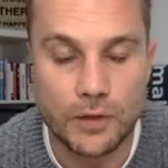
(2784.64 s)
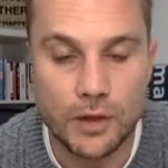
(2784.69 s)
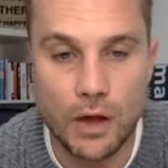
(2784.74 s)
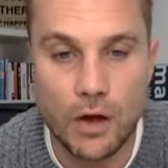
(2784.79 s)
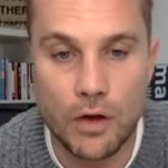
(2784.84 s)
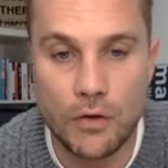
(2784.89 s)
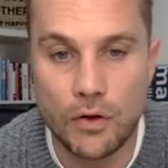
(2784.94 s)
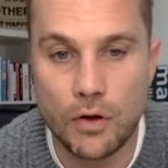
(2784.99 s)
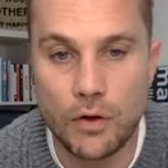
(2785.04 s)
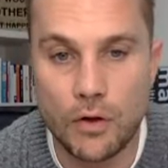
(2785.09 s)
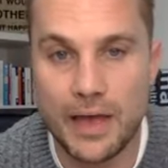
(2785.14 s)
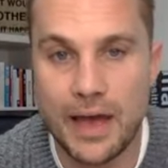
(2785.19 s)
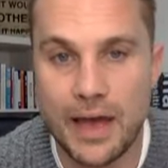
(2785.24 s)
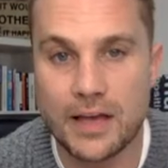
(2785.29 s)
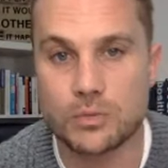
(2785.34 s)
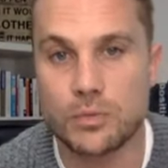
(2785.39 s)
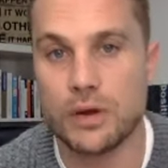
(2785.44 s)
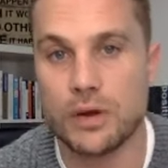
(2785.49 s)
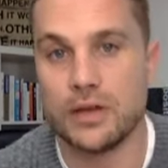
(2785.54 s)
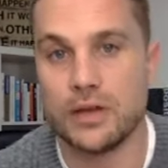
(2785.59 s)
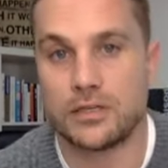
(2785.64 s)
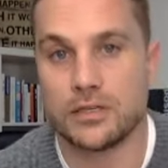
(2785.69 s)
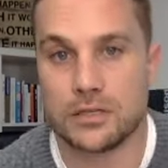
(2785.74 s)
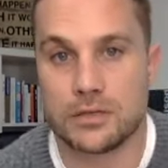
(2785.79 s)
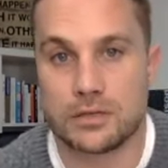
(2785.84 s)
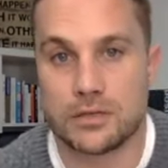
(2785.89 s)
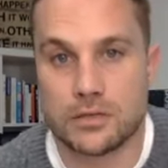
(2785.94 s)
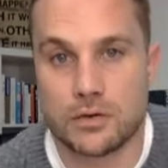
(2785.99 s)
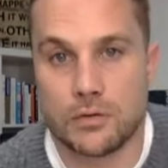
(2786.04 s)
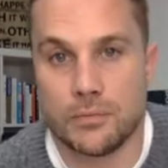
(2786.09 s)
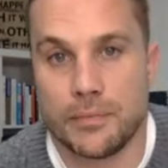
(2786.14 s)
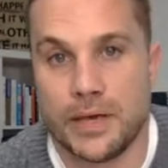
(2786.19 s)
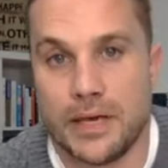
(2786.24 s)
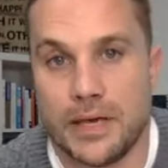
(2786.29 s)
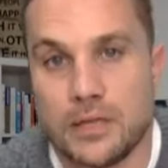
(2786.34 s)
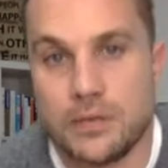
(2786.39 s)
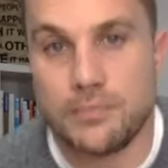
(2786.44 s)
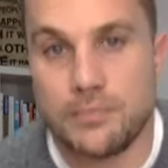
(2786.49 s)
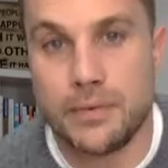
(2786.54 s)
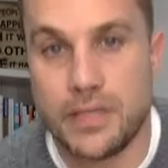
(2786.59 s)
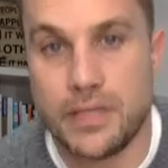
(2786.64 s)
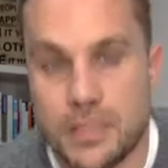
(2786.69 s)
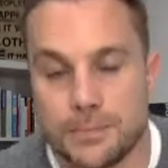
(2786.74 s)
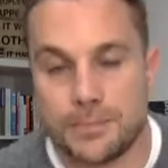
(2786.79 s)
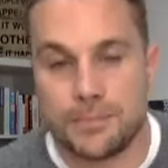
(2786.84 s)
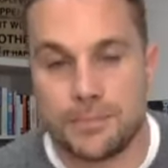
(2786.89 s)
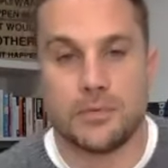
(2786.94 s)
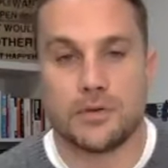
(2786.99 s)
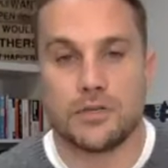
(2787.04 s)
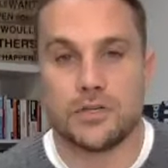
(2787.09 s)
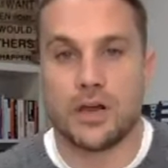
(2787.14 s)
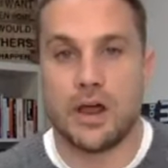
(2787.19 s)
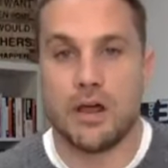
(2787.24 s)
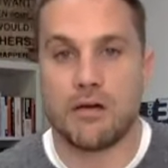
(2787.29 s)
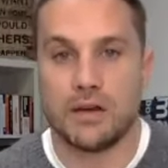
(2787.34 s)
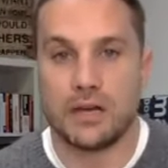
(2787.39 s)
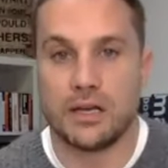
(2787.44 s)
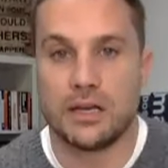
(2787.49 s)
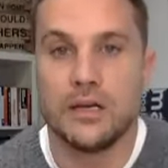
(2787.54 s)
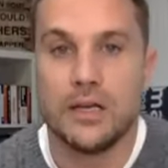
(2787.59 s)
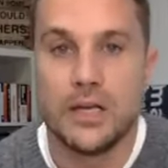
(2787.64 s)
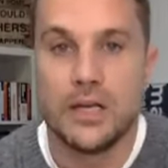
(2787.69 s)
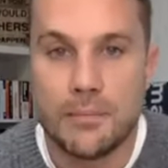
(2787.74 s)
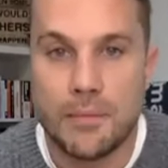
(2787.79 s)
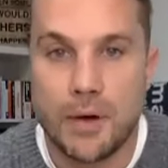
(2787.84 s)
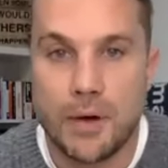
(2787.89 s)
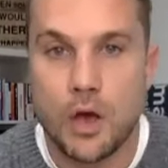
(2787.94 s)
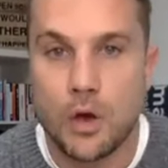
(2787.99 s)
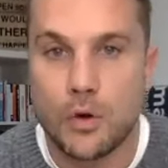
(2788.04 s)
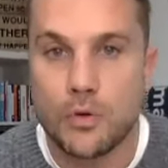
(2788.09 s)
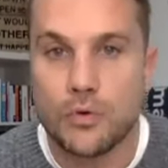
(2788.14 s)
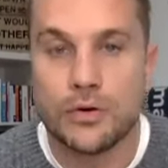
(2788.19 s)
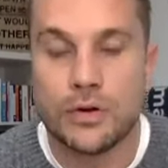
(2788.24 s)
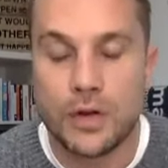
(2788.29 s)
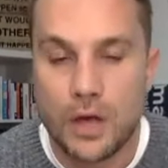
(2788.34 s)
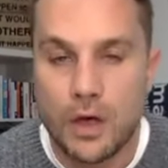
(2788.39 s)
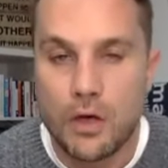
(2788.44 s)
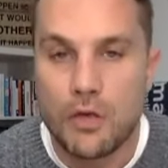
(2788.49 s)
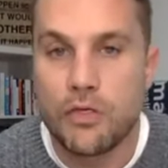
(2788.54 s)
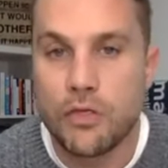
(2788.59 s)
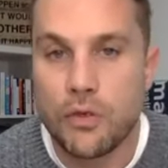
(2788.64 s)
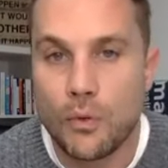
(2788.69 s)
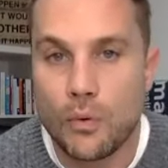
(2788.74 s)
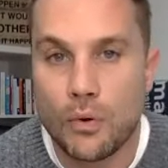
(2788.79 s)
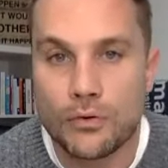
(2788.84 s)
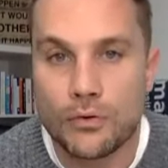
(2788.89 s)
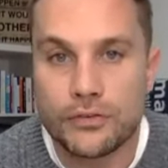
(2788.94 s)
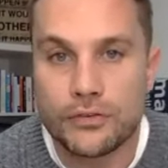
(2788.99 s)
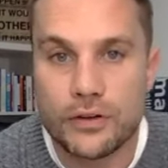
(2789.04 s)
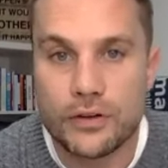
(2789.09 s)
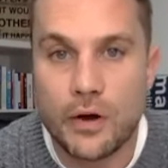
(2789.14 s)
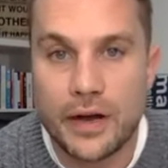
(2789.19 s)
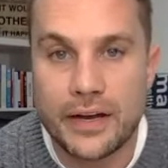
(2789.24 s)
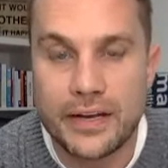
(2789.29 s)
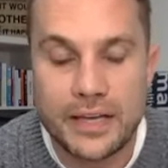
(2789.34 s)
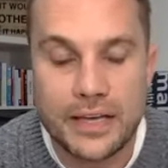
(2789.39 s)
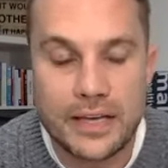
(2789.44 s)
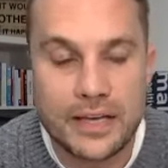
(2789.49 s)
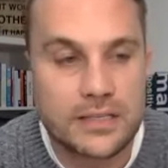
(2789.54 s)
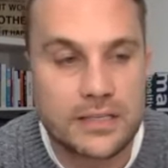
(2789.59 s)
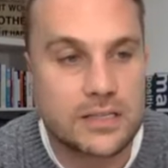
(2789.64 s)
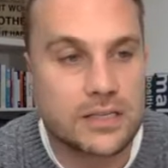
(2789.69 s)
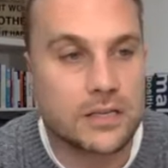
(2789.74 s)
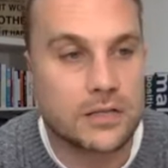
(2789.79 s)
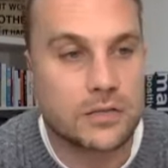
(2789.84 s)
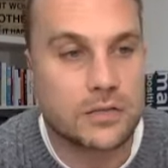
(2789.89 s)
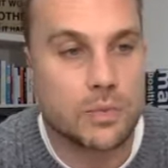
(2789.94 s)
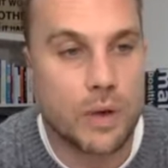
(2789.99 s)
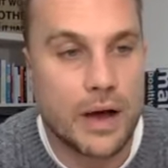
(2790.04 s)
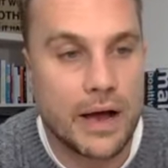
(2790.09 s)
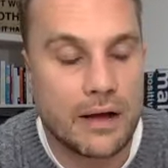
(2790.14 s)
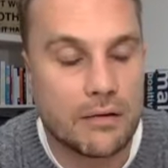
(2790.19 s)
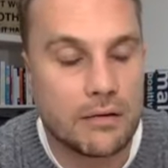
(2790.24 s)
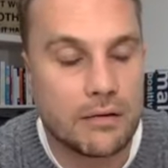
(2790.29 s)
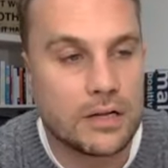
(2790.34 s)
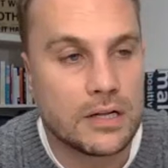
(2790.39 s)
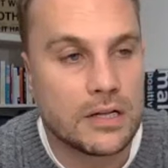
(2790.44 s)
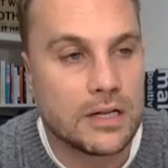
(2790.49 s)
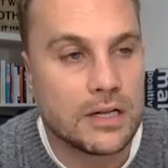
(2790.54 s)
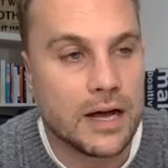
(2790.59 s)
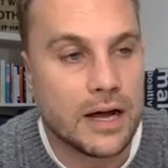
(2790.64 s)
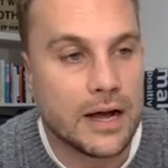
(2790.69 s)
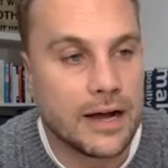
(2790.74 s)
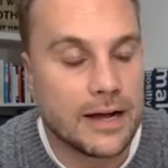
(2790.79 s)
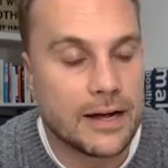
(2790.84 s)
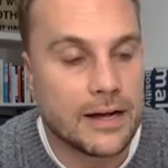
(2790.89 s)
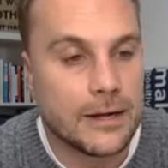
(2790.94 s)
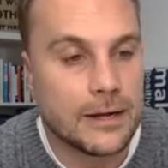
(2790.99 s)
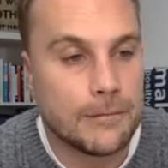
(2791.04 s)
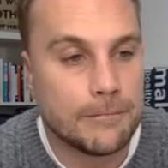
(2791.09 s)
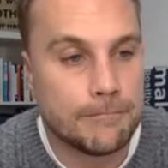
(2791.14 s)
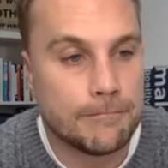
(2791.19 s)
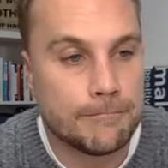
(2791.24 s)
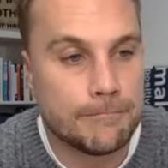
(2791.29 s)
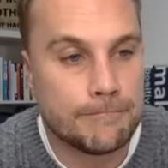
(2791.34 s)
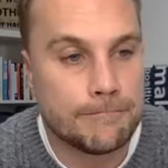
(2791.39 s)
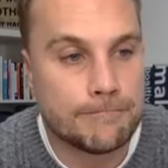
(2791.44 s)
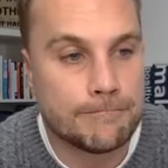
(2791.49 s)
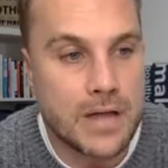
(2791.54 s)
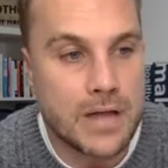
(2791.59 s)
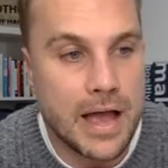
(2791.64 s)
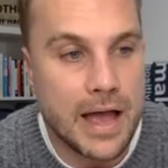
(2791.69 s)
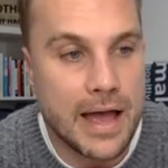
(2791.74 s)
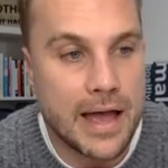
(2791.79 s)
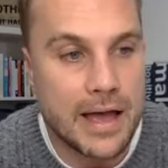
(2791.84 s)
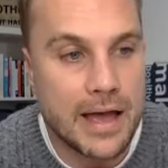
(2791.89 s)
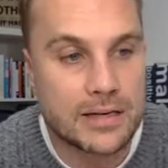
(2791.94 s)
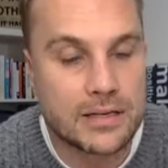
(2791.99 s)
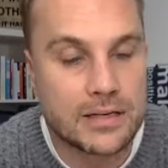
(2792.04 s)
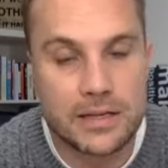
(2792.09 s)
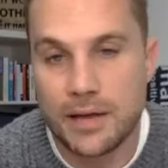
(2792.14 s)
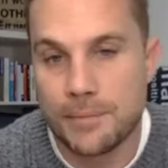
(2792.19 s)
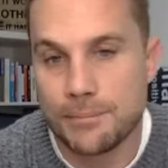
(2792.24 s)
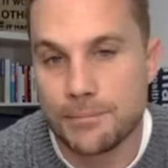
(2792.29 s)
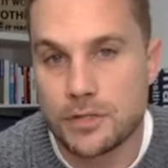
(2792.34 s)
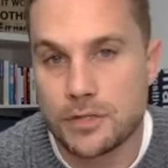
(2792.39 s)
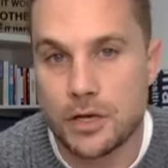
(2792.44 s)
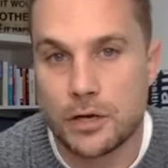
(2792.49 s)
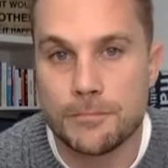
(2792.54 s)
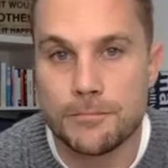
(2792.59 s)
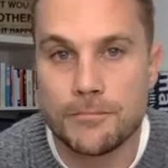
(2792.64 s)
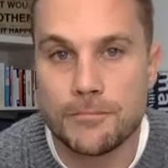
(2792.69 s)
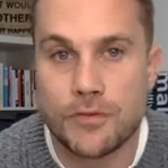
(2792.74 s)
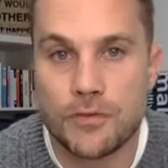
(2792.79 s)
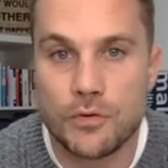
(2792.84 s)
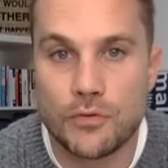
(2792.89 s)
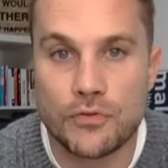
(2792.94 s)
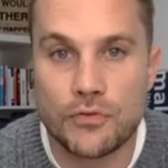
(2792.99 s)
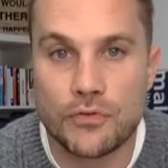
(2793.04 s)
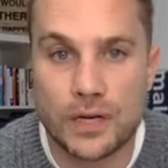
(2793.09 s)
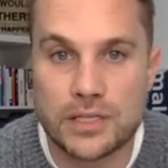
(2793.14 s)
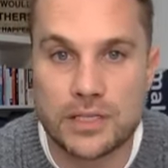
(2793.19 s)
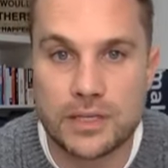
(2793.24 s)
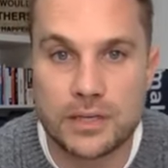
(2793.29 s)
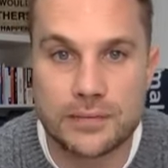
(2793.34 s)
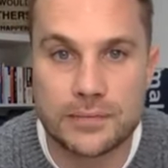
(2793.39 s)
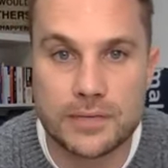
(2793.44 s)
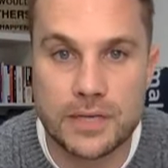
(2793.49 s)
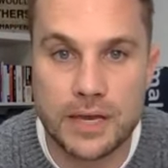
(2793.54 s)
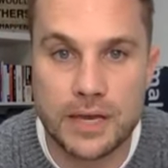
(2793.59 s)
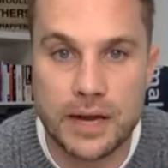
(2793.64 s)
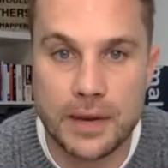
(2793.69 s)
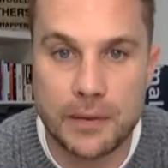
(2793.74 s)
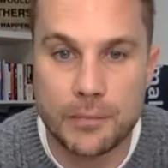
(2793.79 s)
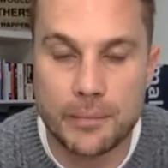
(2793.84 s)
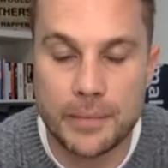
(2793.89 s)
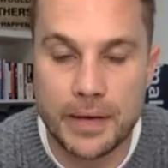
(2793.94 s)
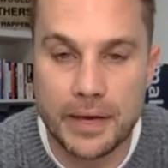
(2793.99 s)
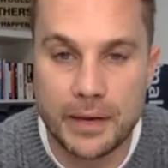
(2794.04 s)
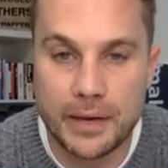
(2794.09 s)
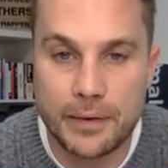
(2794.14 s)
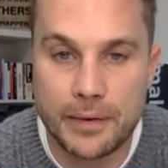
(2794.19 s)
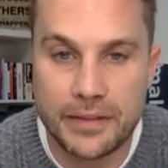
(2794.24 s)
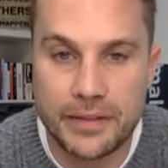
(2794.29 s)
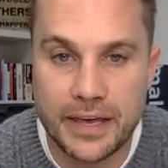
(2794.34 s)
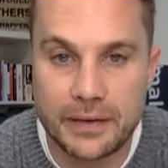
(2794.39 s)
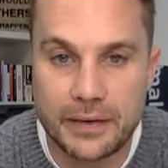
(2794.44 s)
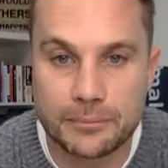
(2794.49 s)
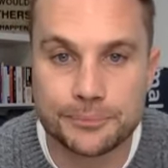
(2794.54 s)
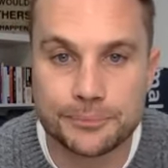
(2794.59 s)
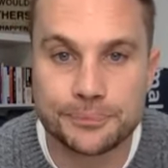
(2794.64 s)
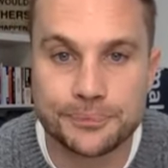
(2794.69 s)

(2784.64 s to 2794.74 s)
on that, as well as sort of me sharing my own thoughts and ideas as well. And yeah, so feel free to connect with me anywhere there.